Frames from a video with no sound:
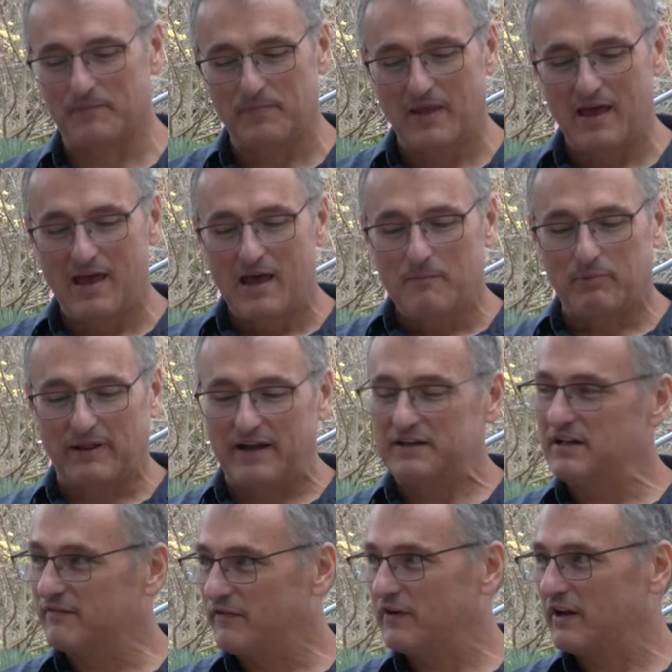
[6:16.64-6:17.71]
yeah.
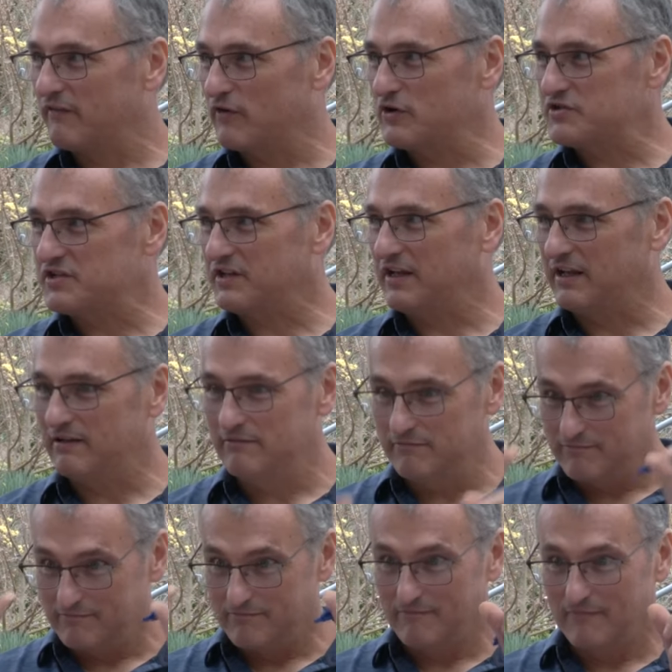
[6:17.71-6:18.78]
planting for diversity.
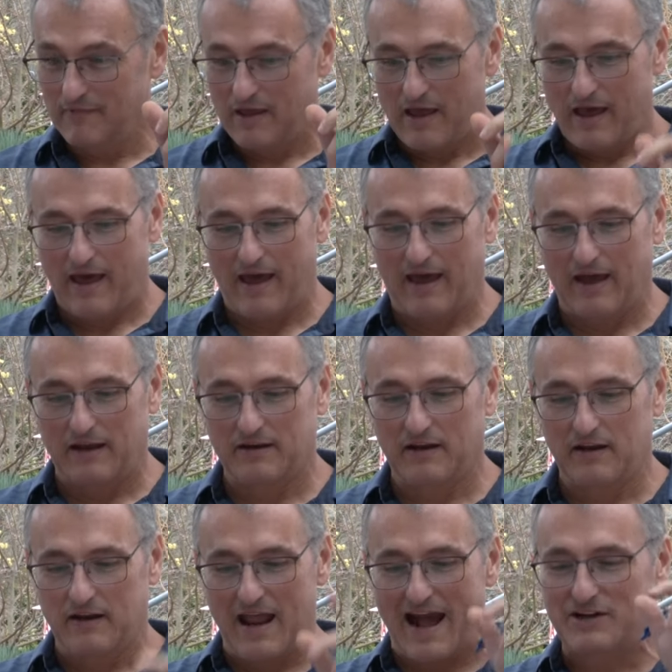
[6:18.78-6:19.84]
Yeah. Garden and
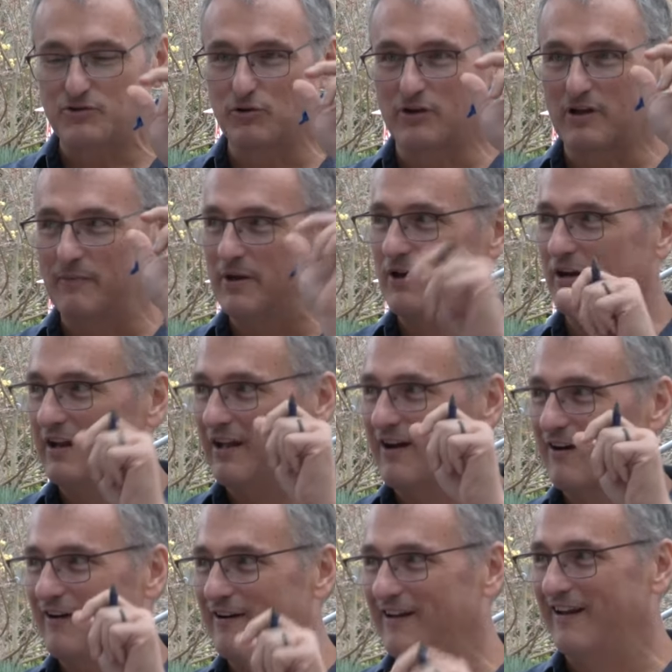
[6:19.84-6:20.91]
for life. natural yep. community
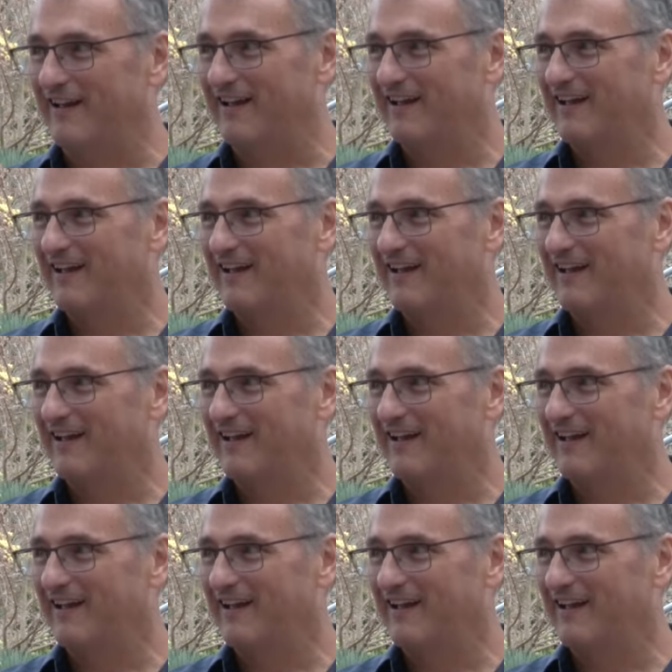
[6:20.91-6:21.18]
gardening.